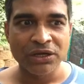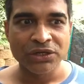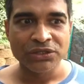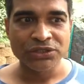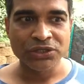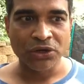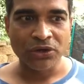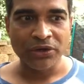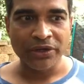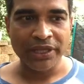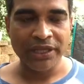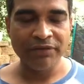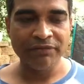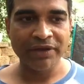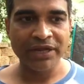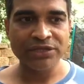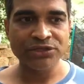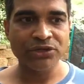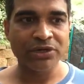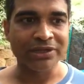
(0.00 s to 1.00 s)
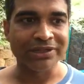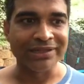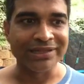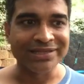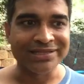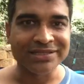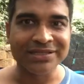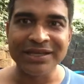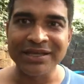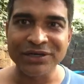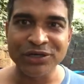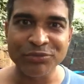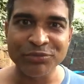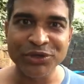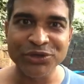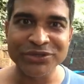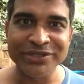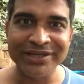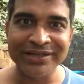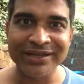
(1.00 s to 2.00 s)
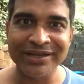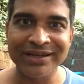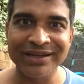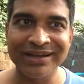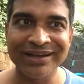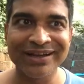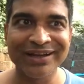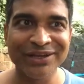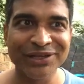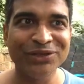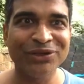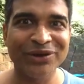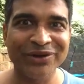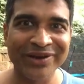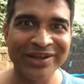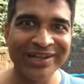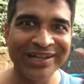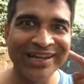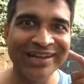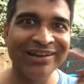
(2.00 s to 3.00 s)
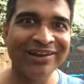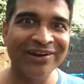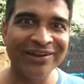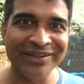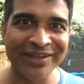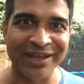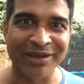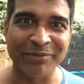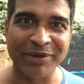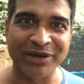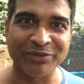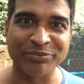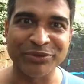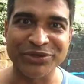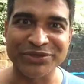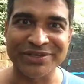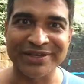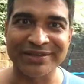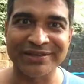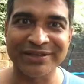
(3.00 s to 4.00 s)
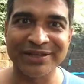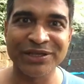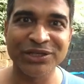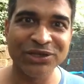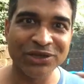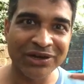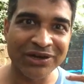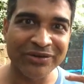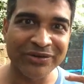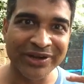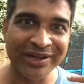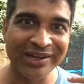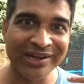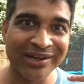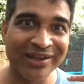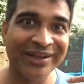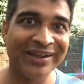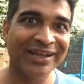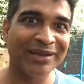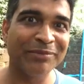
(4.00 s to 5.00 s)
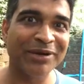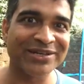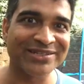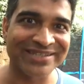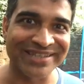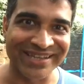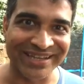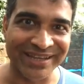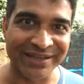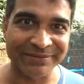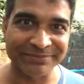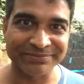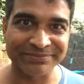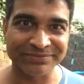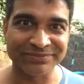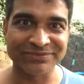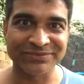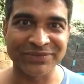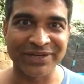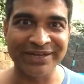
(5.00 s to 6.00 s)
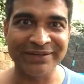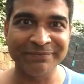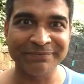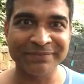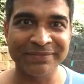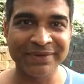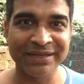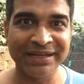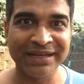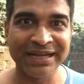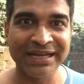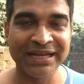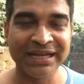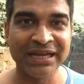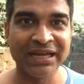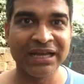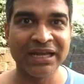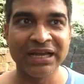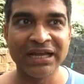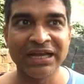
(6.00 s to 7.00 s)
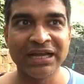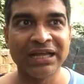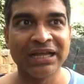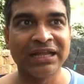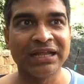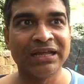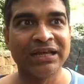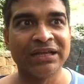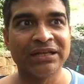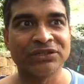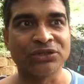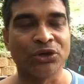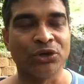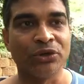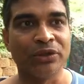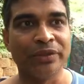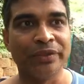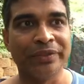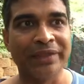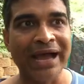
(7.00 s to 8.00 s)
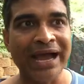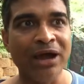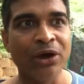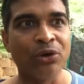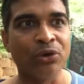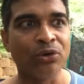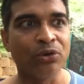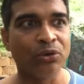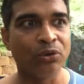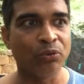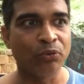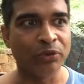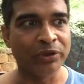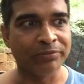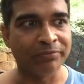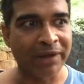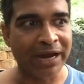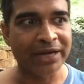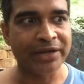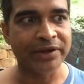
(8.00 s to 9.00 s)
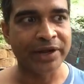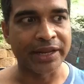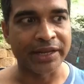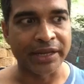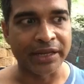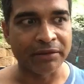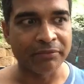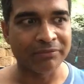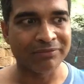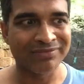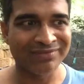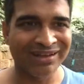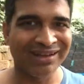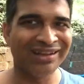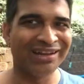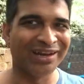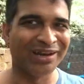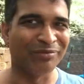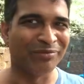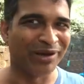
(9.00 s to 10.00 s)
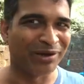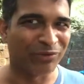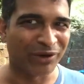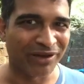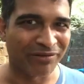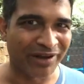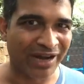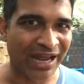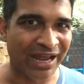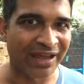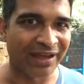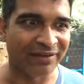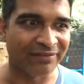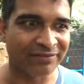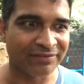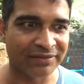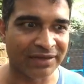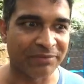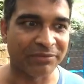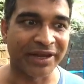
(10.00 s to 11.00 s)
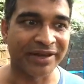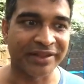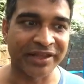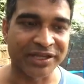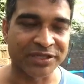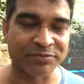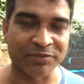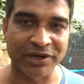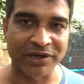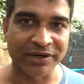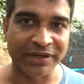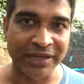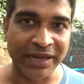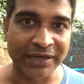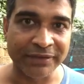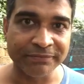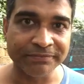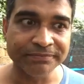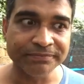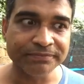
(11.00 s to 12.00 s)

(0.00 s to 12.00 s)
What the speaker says: So even as you're listening to music, you're really learning about music. You're really learning about singing, right? So now with my training, a little bit, whatever I have, I'm not an expert yet.